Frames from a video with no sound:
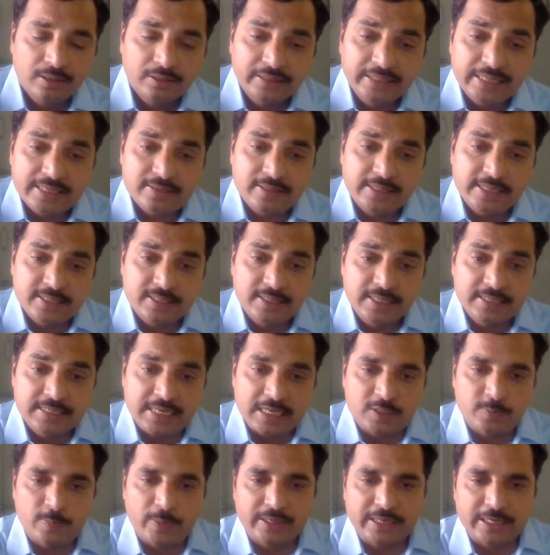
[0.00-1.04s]
This
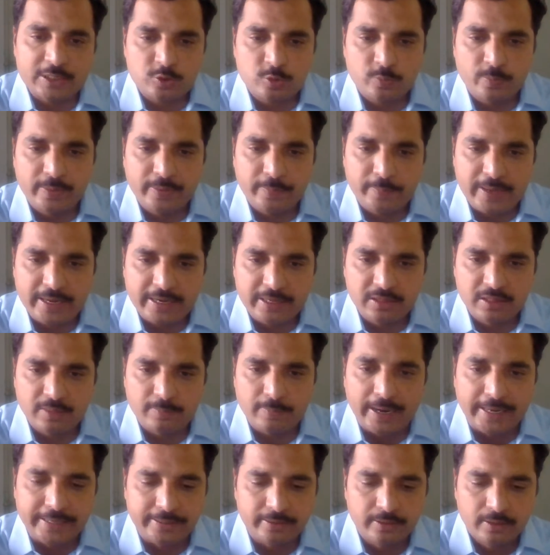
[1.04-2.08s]
aspect has to be bear in the
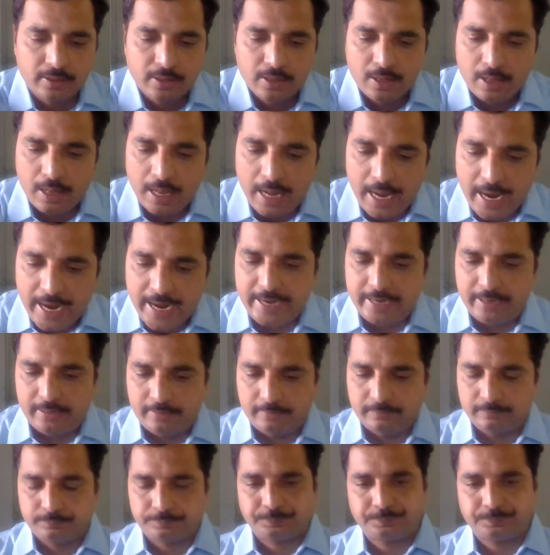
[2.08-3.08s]
mind. And